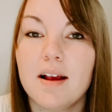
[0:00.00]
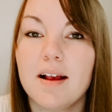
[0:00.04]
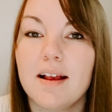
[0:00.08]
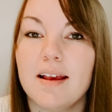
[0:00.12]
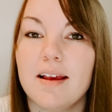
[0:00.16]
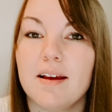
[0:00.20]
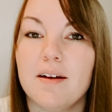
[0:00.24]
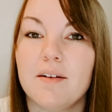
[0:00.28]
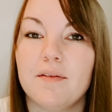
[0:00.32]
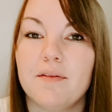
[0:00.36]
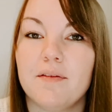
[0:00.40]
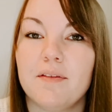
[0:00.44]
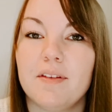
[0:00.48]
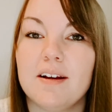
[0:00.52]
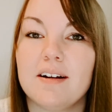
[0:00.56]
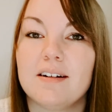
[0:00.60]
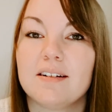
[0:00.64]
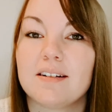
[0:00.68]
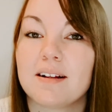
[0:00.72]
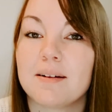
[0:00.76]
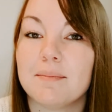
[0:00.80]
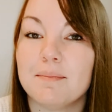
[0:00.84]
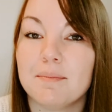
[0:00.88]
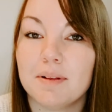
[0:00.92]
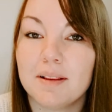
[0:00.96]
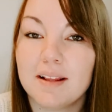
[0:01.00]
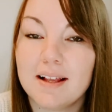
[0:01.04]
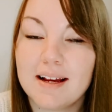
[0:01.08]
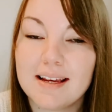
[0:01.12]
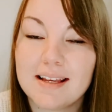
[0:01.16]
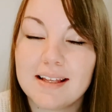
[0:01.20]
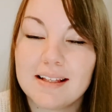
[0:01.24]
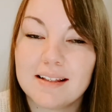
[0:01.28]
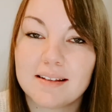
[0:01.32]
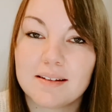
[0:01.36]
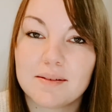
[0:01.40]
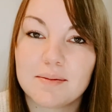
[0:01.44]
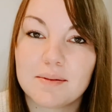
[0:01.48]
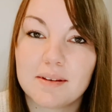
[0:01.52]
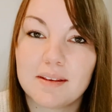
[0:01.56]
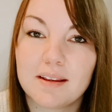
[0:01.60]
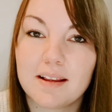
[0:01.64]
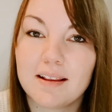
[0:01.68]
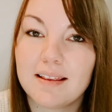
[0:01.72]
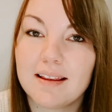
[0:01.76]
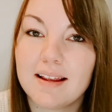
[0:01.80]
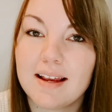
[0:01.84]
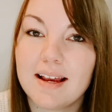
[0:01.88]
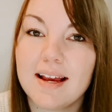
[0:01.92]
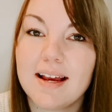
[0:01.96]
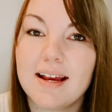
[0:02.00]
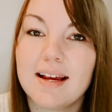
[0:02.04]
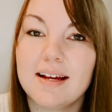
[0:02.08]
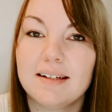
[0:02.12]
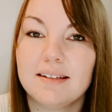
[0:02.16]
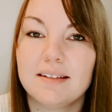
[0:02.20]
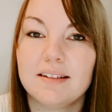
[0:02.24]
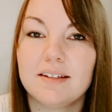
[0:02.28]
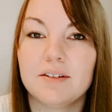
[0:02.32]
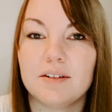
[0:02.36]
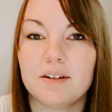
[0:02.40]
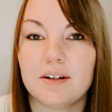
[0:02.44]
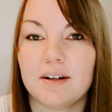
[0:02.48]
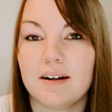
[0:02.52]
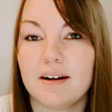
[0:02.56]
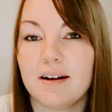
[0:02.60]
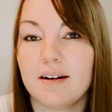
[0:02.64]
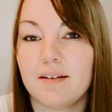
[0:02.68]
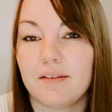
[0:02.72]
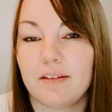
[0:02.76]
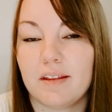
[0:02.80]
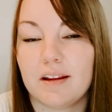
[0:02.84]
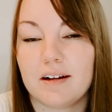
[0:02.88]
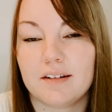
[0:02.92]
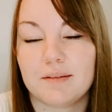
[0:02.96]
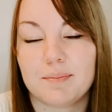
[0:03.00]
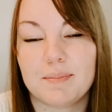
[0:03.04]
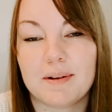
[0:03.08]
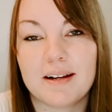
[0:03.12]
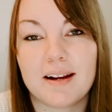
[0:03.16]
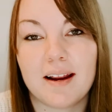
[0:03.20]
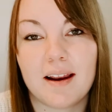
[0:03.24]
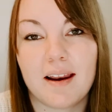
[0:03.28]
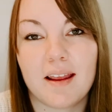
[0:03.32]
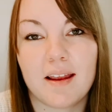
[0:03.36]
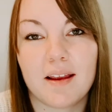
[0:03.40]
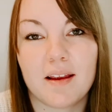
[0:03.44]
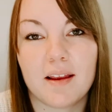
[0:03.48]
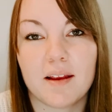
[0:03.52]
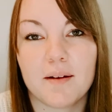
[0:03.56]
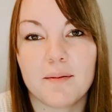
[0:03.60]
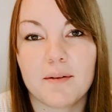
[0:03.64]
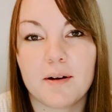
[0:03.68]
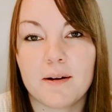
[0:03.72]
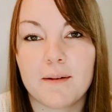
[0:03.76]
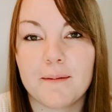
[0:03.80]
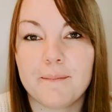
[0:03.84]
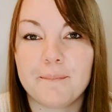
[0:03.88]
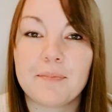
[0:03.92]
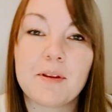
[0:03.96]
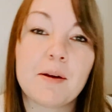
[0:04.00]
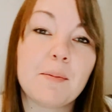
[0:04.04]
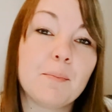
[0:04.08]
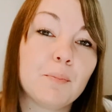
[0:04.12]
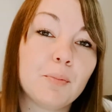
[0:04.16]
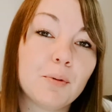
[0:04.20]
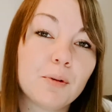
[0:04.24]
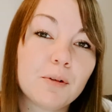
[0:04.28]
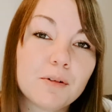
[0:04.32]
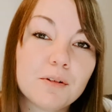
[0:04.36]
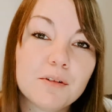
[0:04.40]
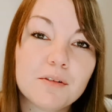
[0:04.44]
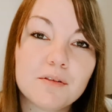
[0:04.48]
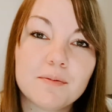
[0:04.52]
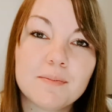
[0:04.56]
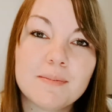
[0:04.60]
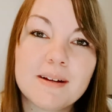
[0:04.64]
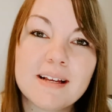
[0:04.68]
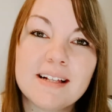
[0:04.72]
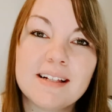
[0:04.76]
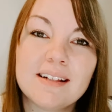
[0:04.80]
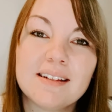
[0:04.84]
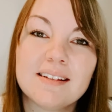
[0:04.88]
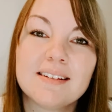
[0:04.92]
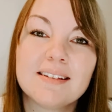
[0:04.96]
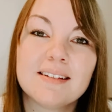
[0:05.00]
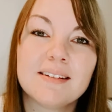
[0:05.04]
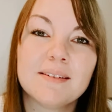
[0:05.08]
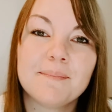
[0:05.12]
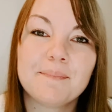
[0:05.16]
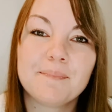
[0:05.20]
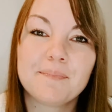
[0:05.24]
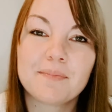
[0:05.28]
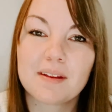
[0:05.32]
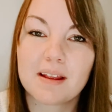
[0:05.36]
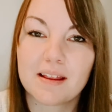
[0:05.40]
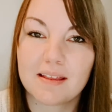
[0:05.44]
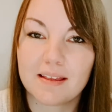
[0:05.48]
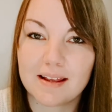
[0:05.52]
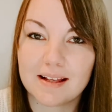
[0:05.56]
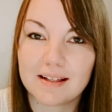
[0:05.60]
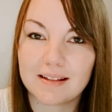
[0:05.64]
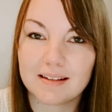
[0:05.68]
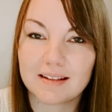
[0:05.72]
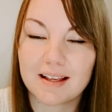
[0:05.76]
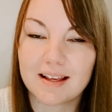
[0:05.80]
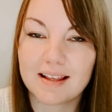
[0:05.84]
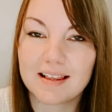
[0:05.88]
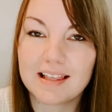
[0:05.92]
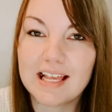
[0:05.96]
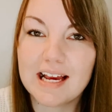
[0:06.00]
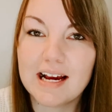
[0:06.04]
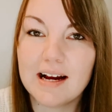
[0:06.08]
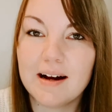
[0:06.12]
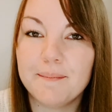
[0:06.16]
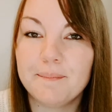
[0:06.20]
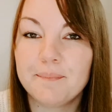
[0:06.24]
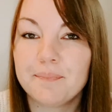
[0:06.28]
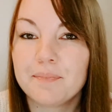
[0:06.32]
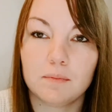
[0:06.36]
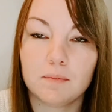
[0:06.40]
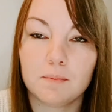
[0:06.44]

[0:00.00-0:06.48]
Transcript: if there's compliance with the land, or if there's been any improvements, things like that.